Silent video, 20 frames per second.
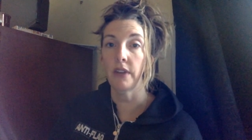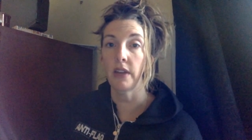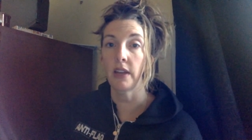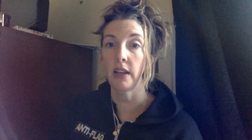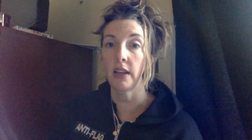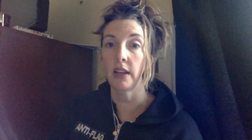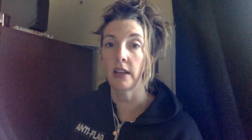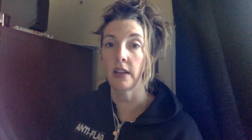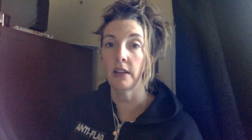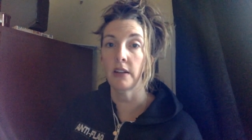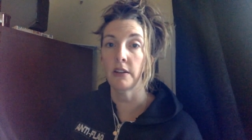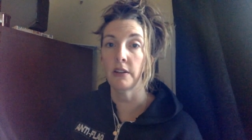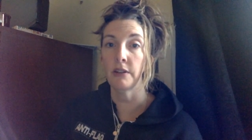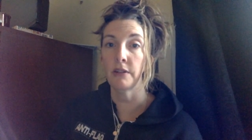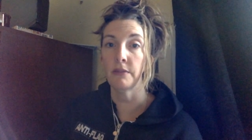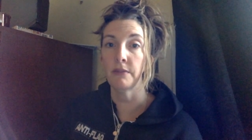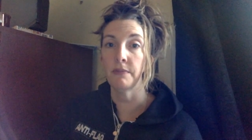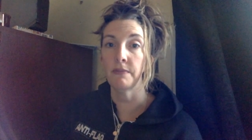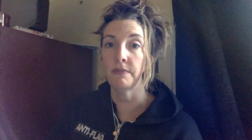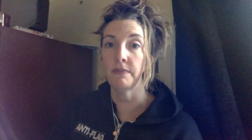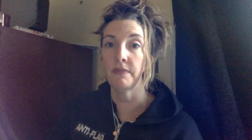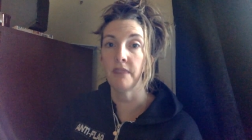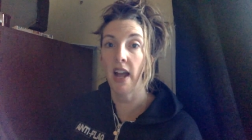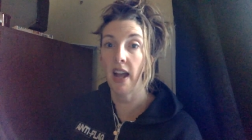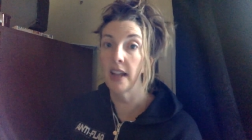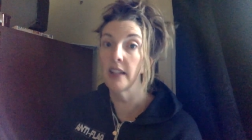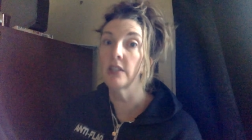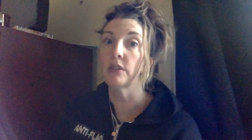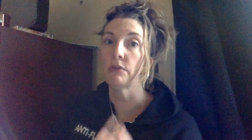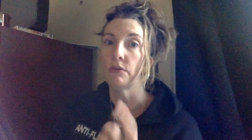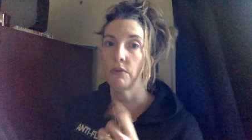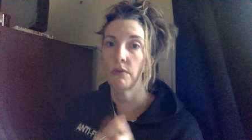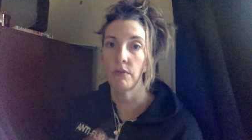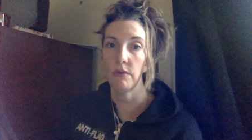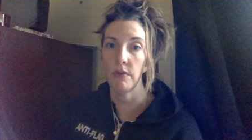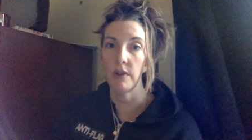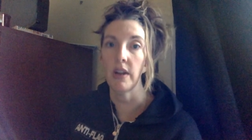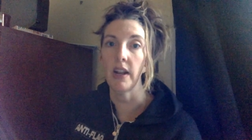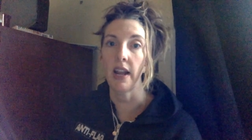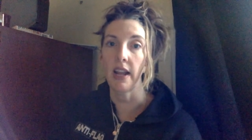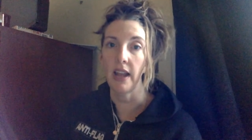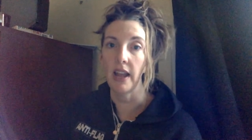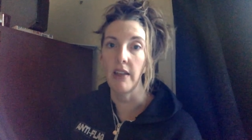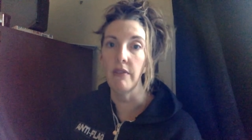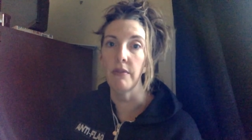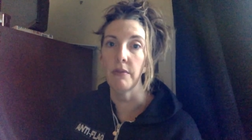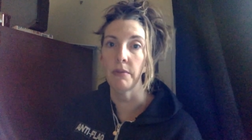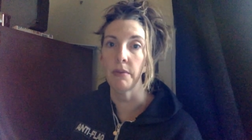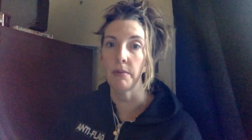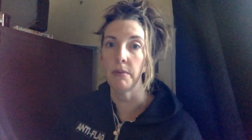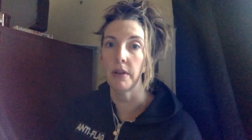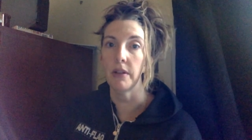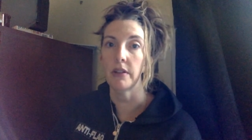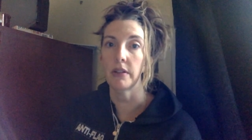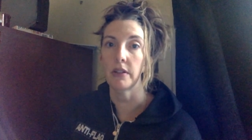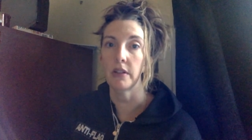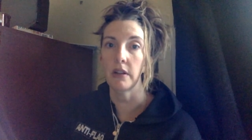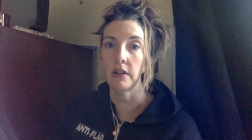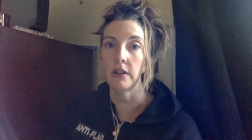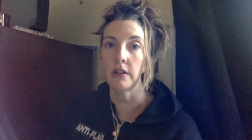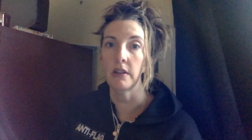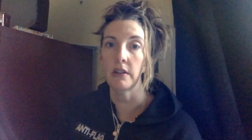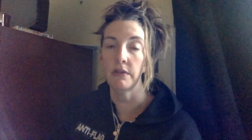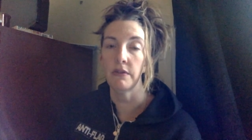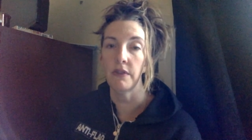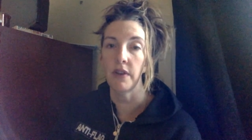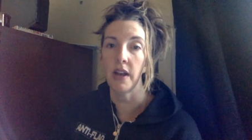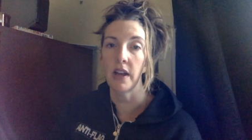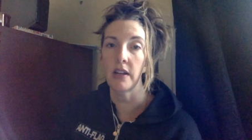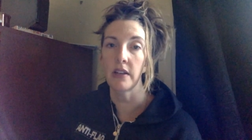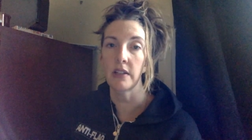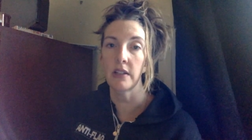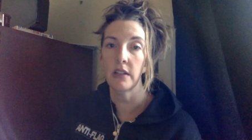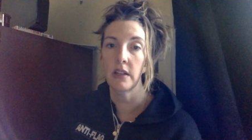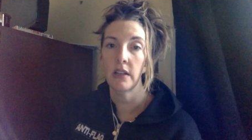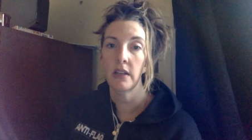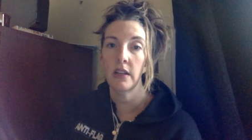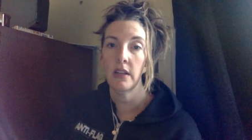And that's when I gave him the belladonna, in fact.